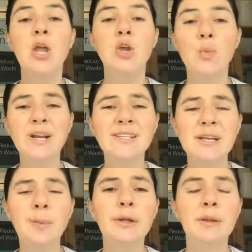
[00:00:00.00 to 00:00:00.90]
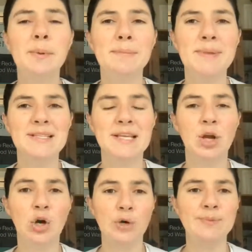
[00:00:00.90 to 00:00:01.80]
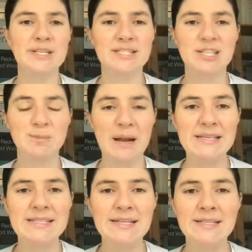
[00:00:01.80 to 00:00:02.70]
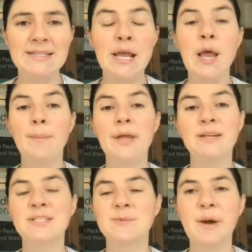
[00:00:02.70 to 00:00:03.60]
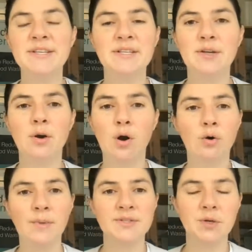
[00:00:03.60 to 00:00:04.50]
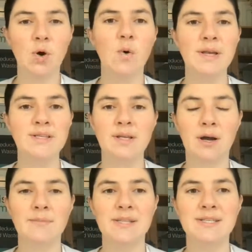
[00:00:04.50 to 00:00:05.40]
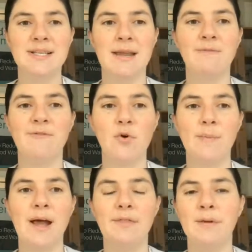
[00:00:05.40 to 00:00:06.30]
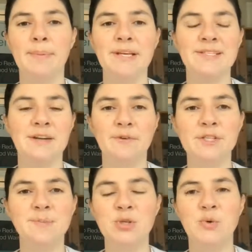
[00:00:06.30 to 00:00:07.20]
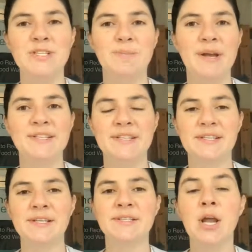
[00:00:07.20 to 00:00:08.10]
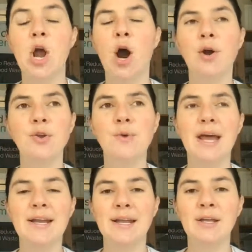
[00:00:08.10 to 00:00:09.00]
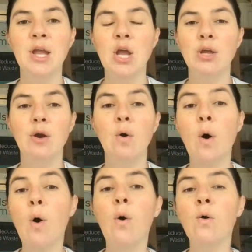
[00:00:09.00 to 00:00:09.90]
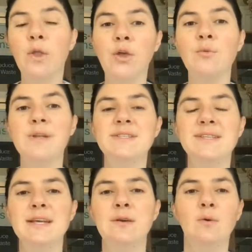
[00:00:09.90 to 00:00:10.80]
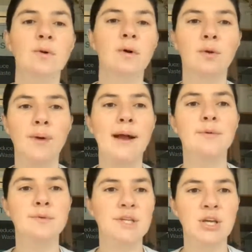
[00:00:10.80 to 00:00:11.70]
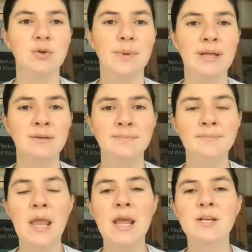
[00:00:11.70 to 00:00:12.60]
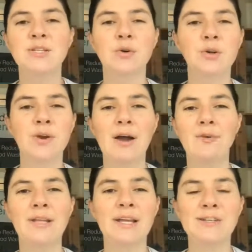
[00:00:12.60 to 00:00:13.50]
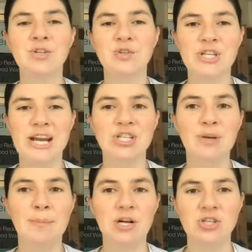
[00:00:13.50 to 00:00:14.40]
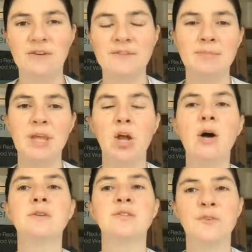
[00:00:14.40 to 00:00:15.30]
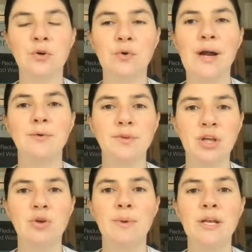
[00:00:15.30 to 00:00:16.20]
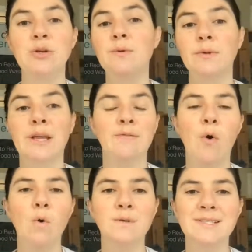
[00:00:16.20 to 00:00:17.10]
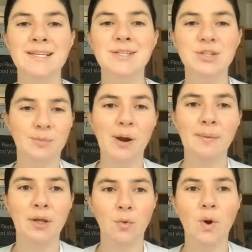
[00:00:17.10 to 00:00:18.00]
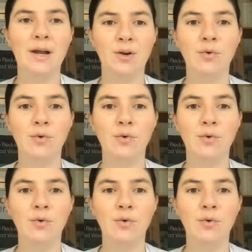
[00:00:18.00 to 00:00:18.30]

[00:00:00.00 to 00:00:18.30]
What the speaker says: You wouldn't typically be mixing herbs and spices because spices are almost always come in the same format. The biggest difference between spices is, are you getting, whole cumin seed or ground cumin? So you're not really interchanging much. If something calls for ground cumin and you only have whole seeds, you're probably going to want to